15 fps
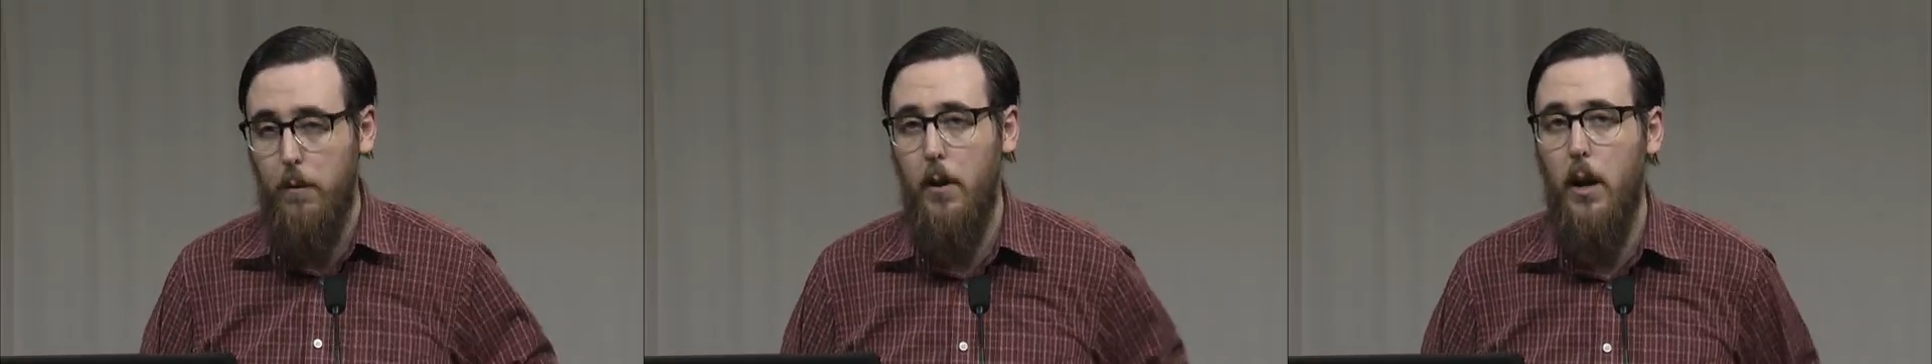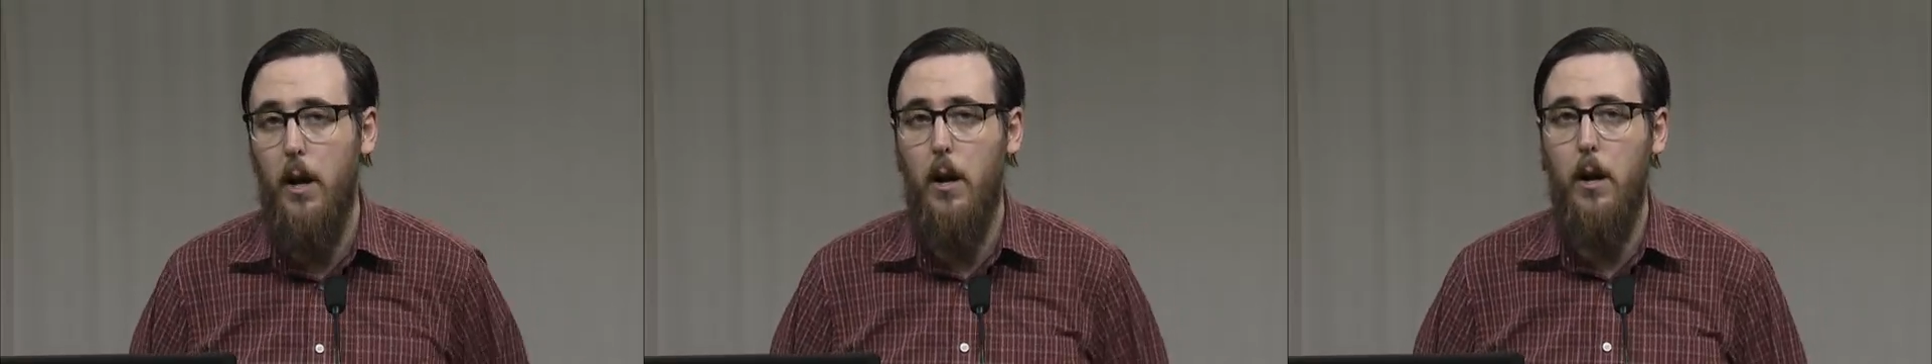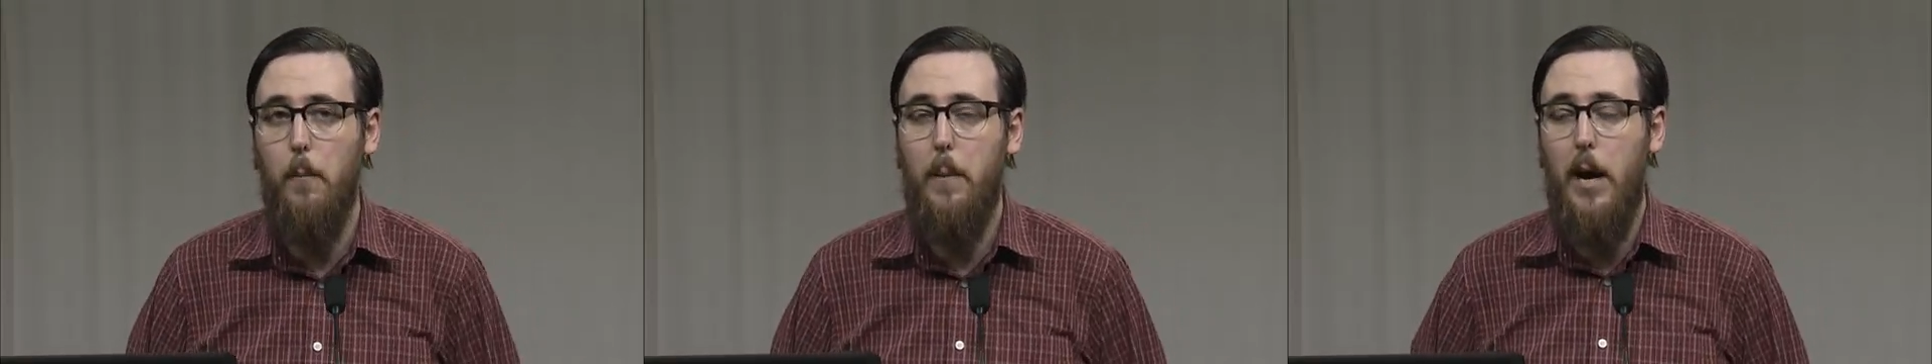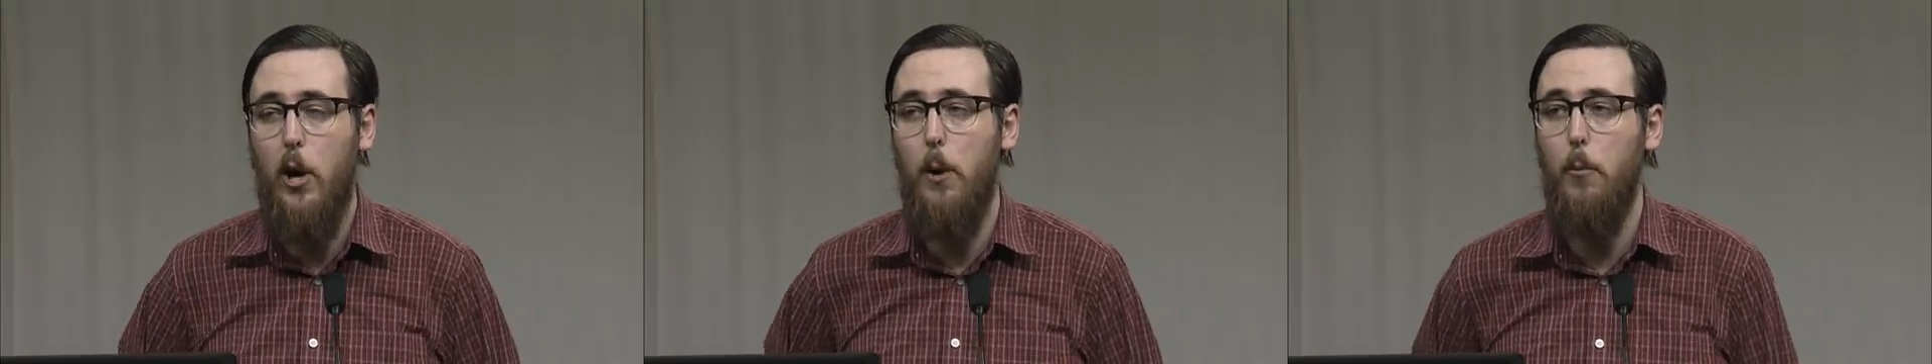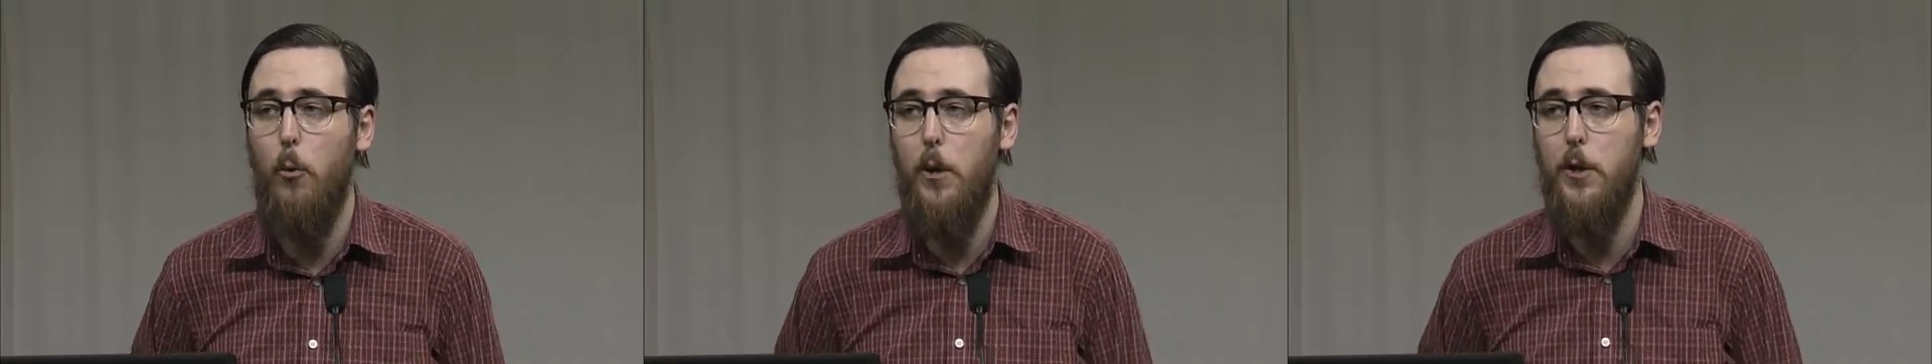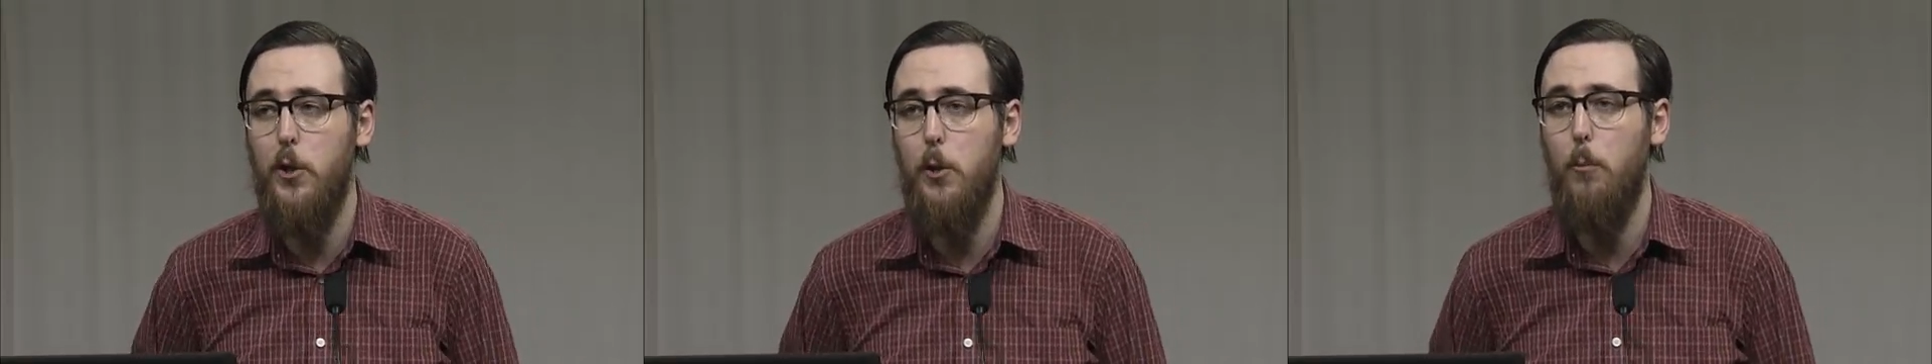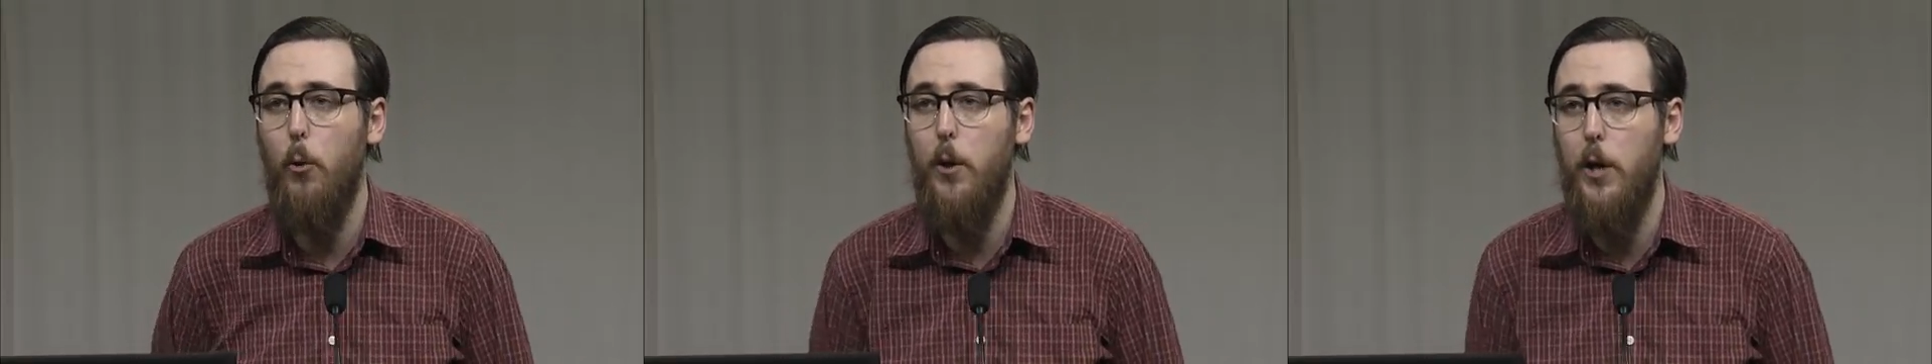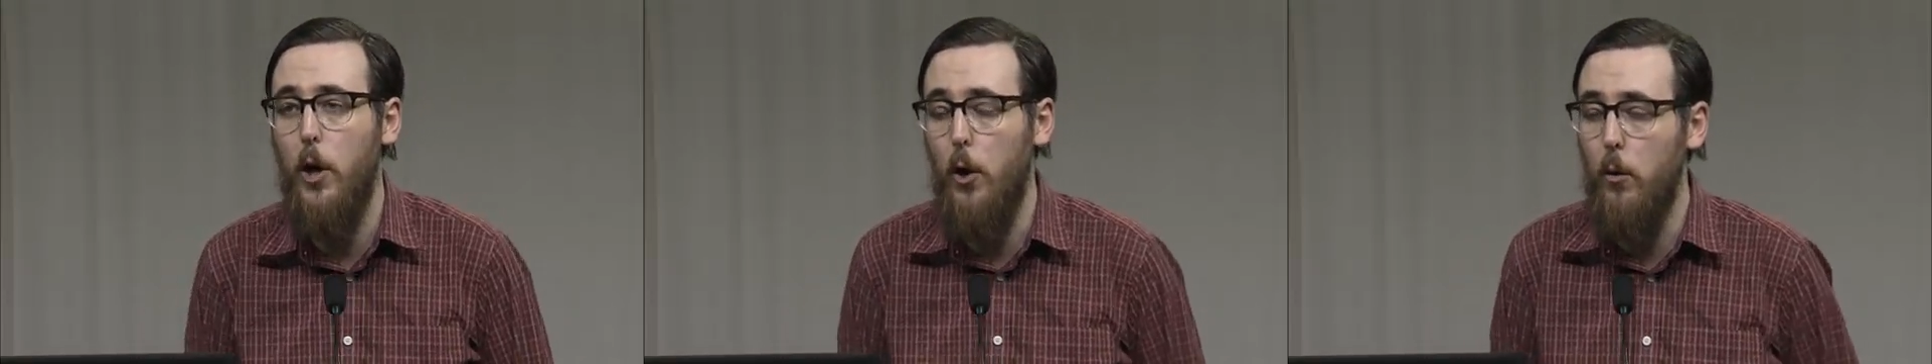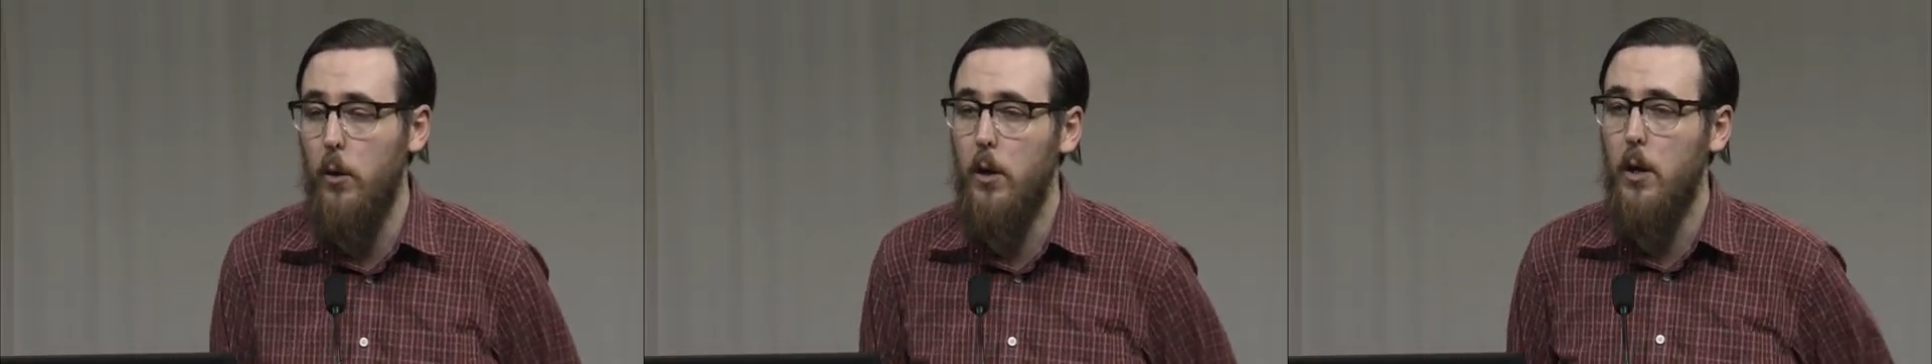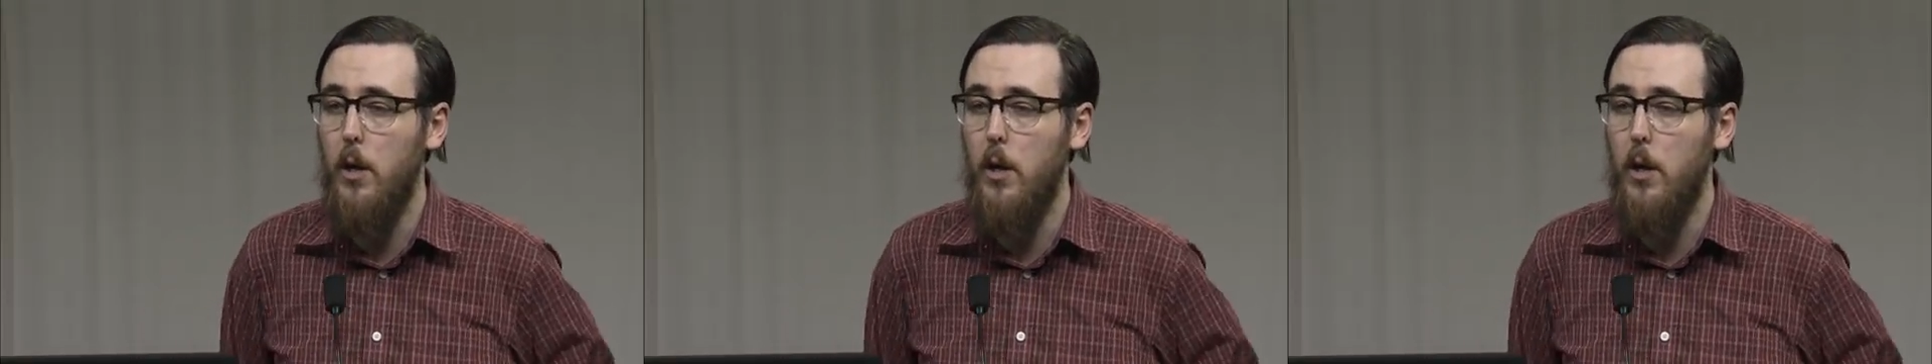PowerPoint 2.0,